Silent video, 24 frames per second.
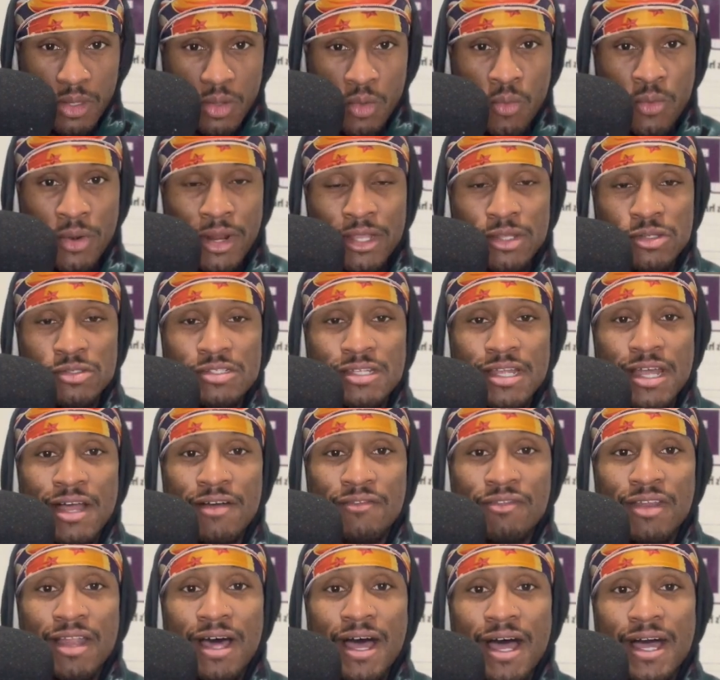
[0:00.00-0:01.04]
when I used to
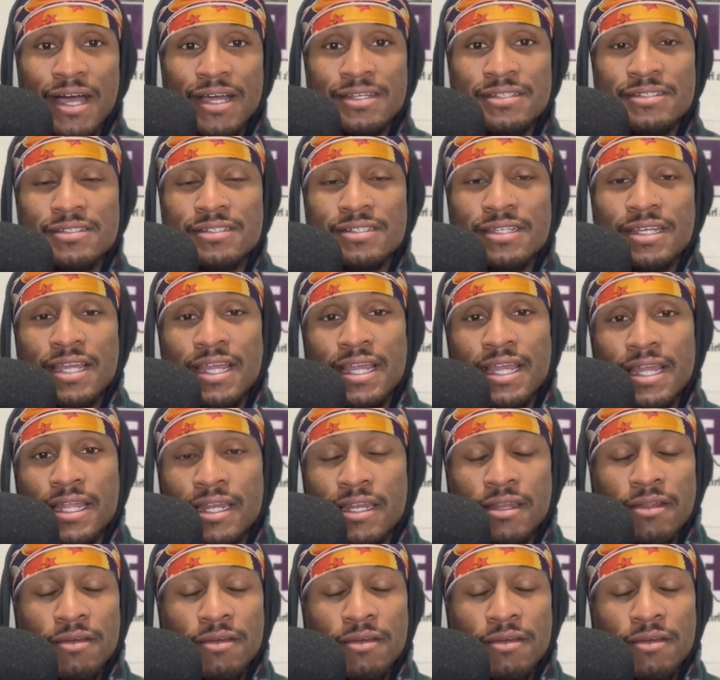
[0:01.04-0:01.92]
have locks, and